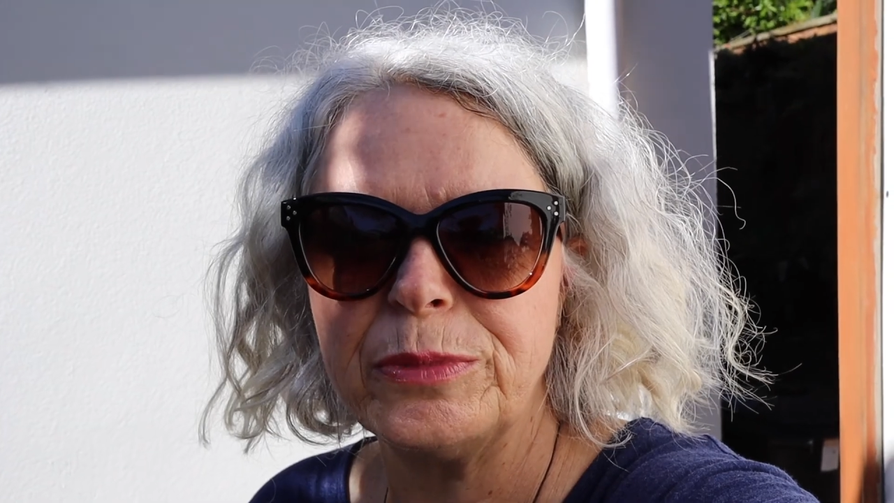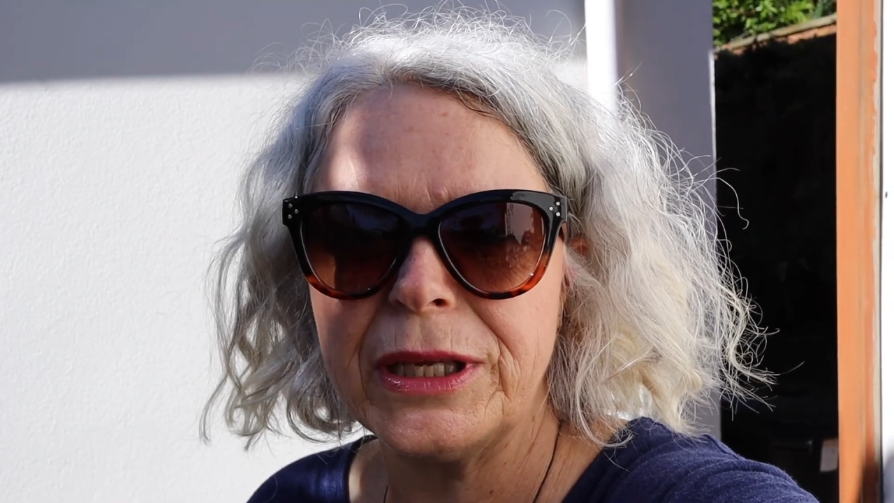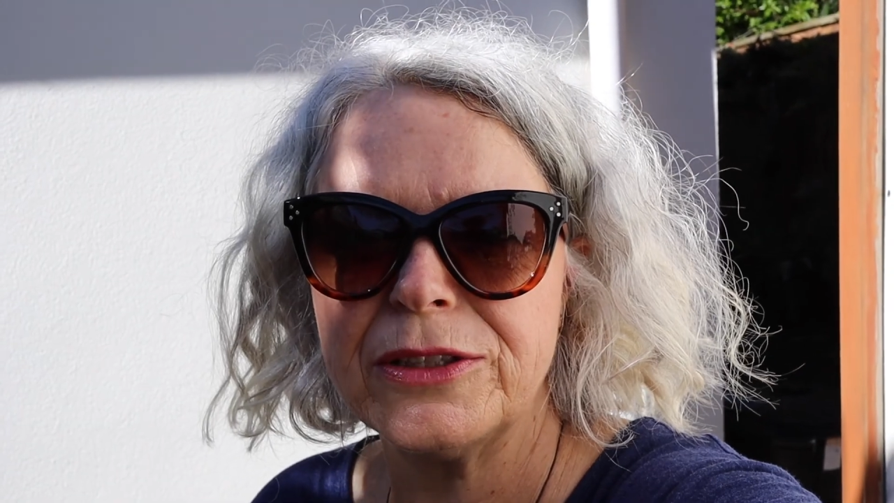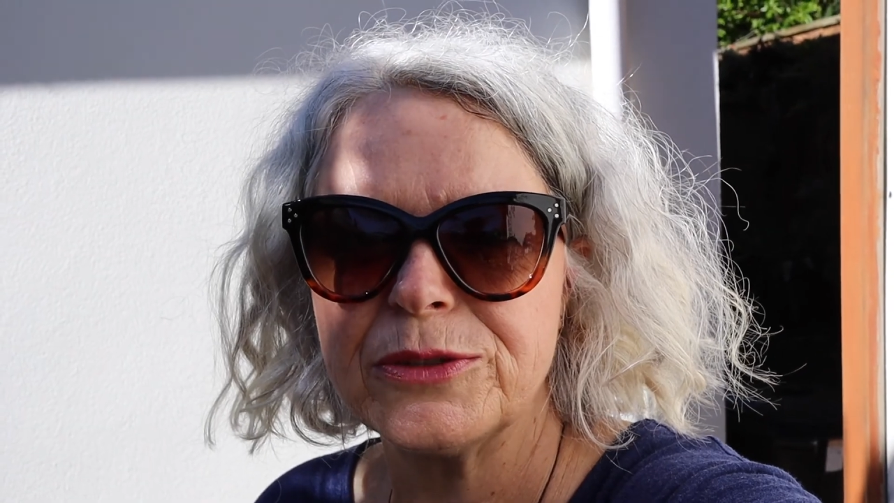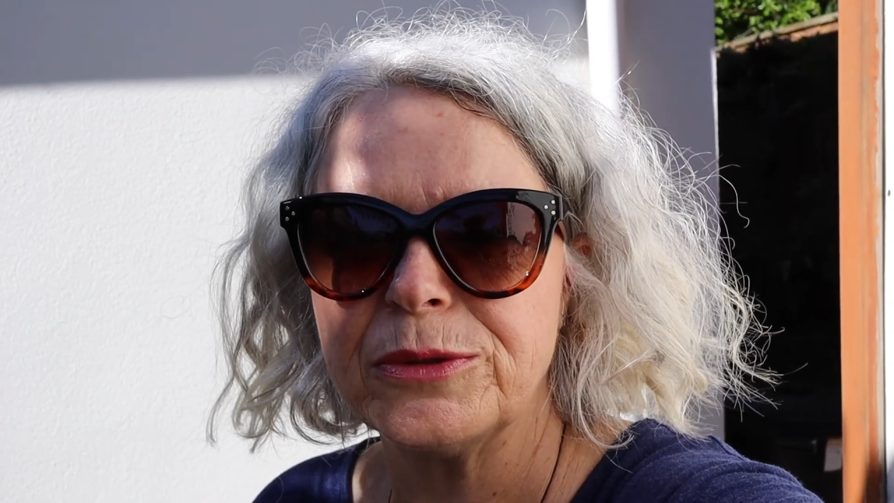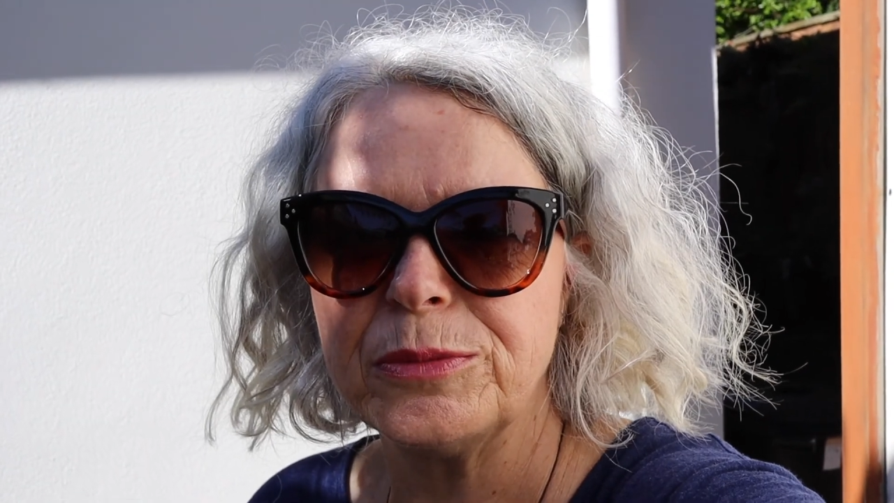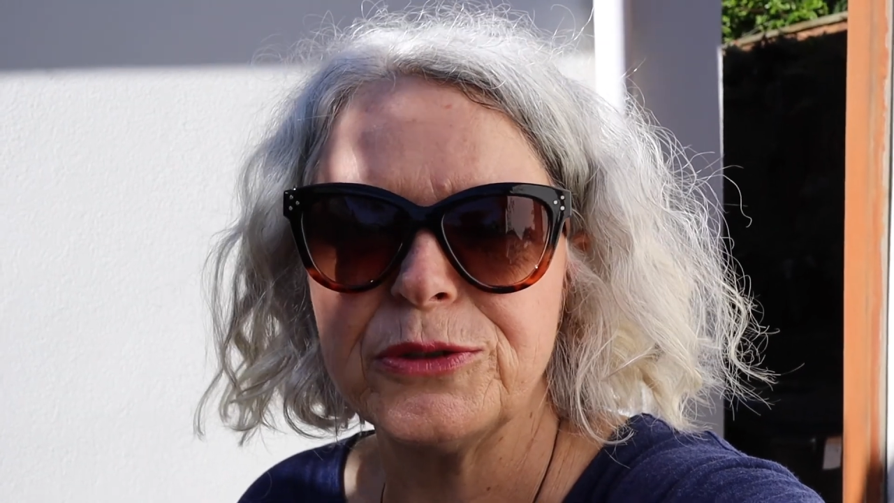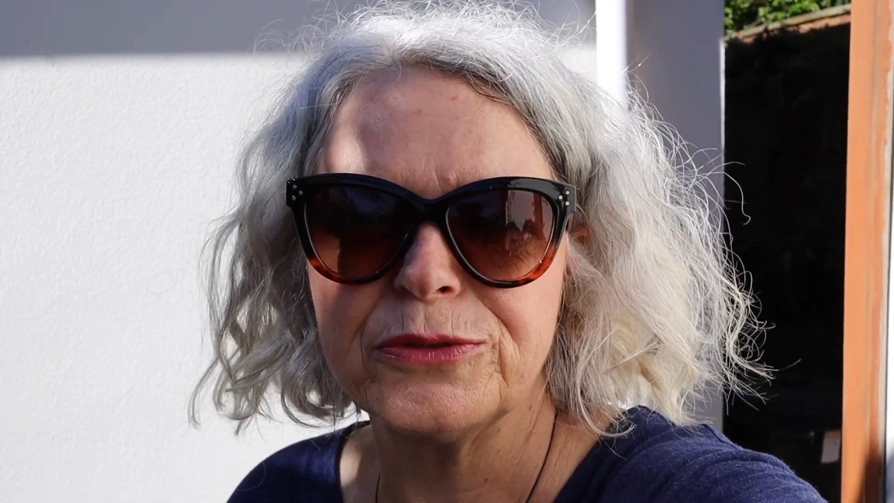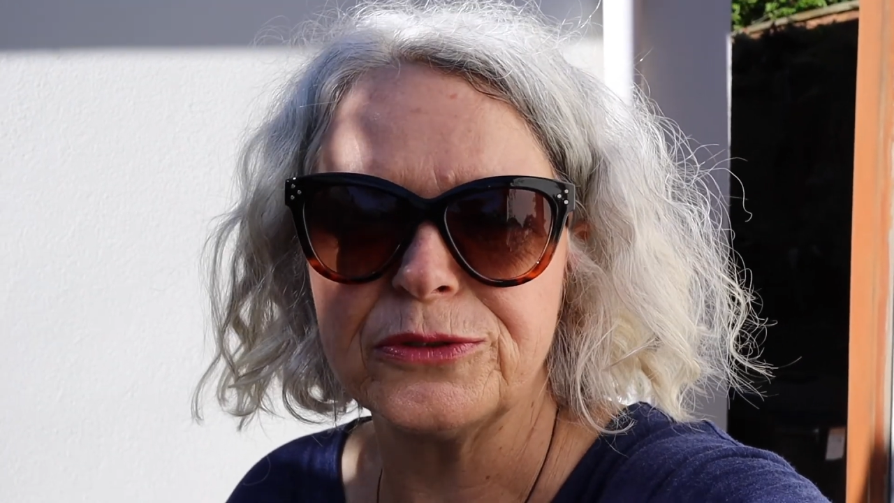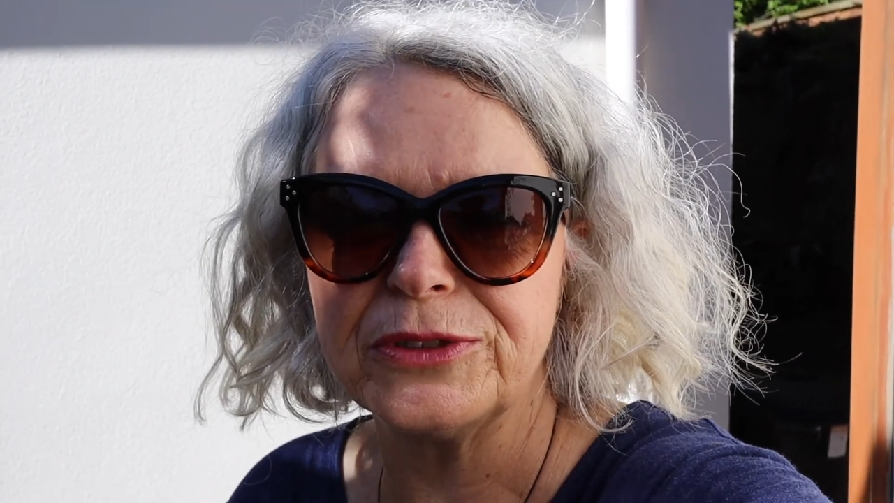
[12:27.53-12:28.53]
beach with
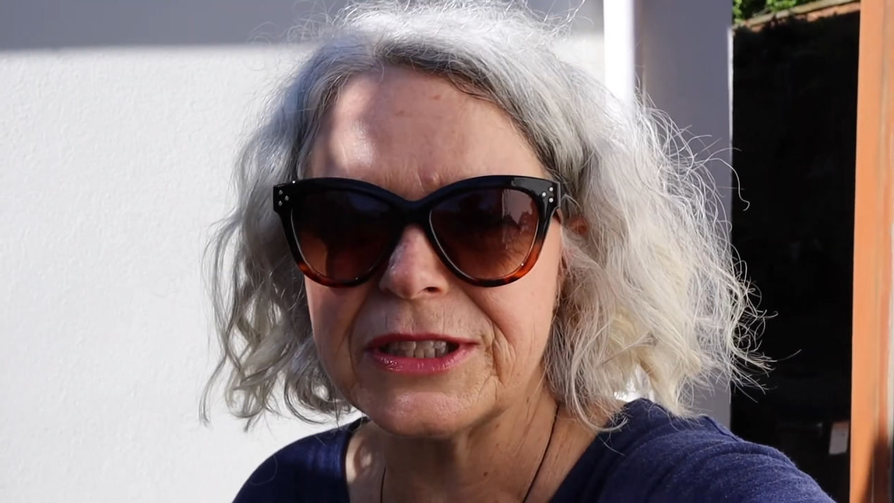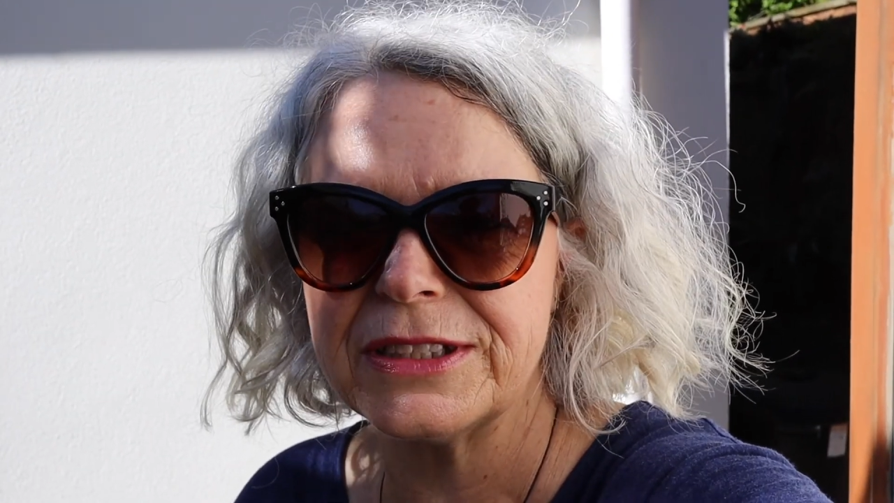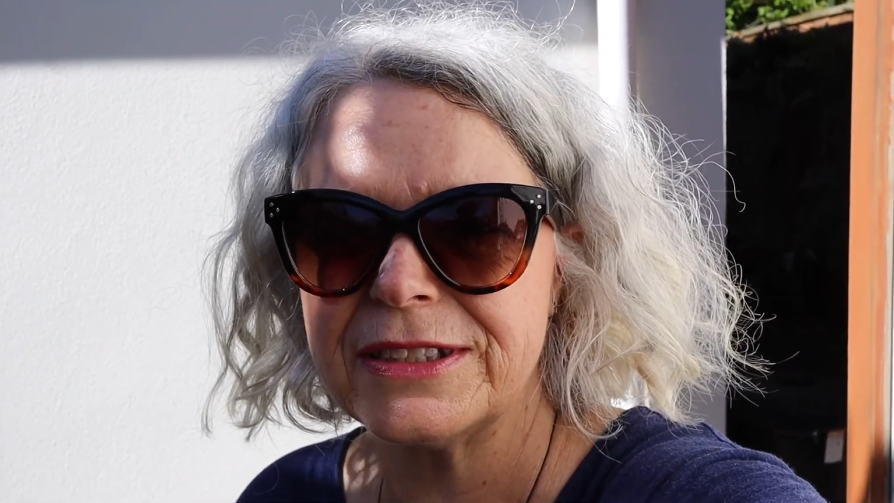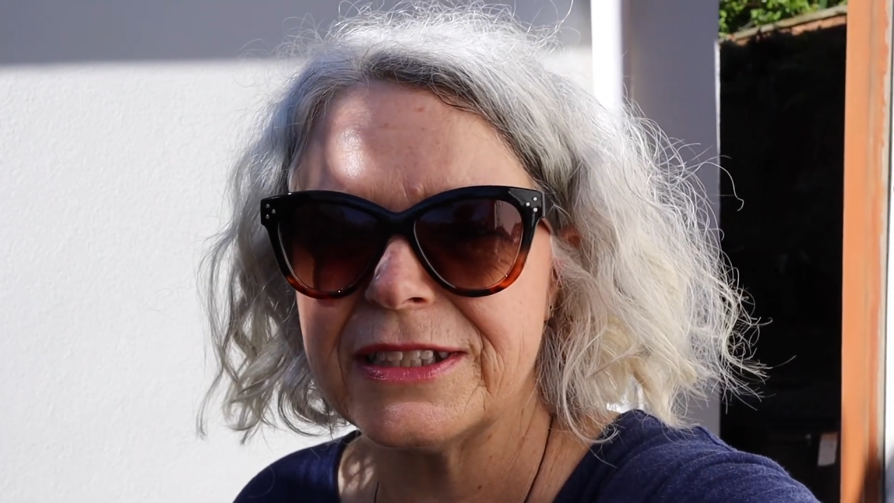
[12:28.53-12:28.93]
beautiful vistas,